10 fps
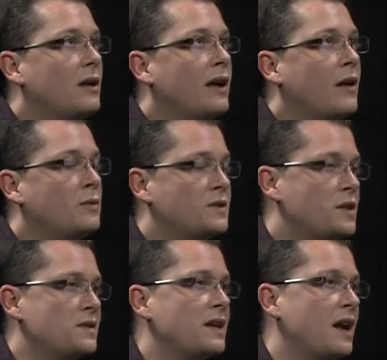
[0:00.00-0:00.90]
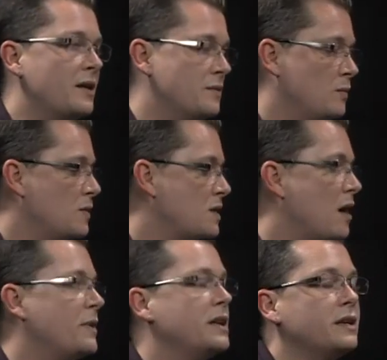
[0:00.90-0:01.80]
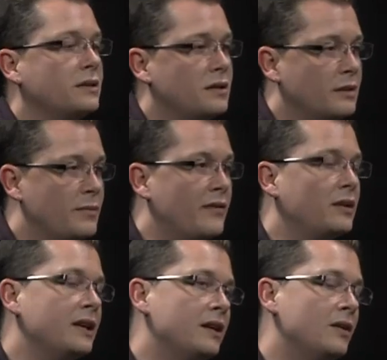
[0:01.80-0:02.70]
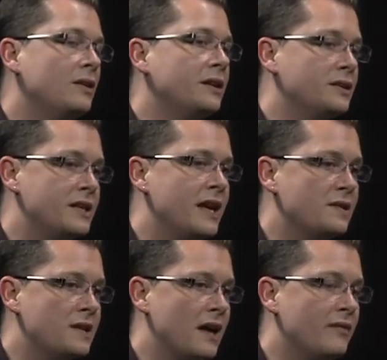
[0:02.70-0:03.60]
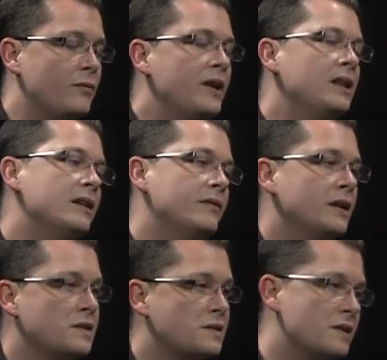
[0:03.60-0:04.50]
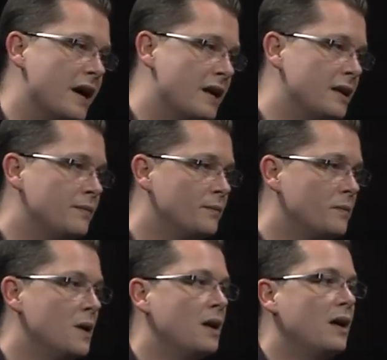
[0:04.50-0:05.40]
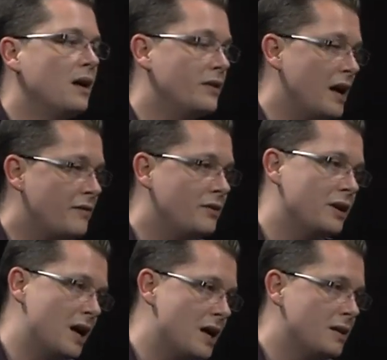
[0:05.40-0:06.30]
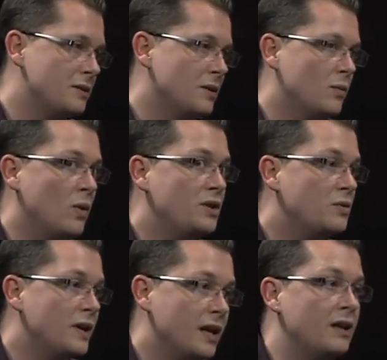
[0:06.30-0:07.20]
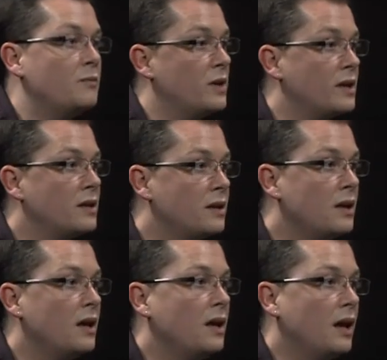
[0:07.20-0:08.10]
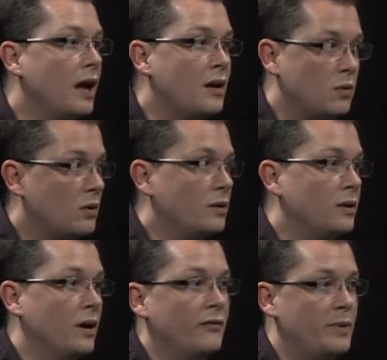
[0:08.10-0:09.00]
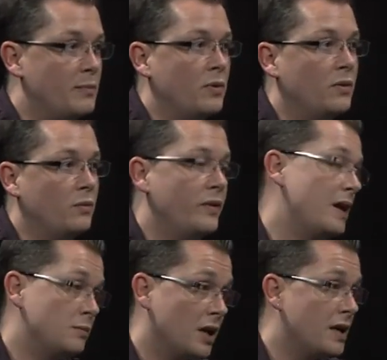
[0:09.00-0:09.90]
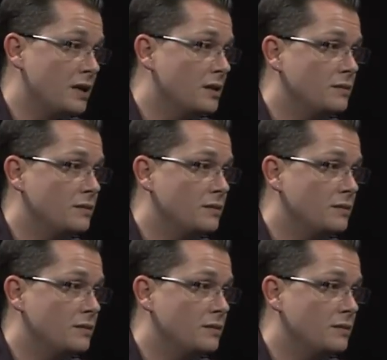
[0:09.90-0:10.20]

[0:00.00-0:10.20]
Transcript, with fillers: it was just like I was commenting to Beverly earlier today, is that if we live in a society of an eye for an eye, what do we end up with? A world of people that are blind.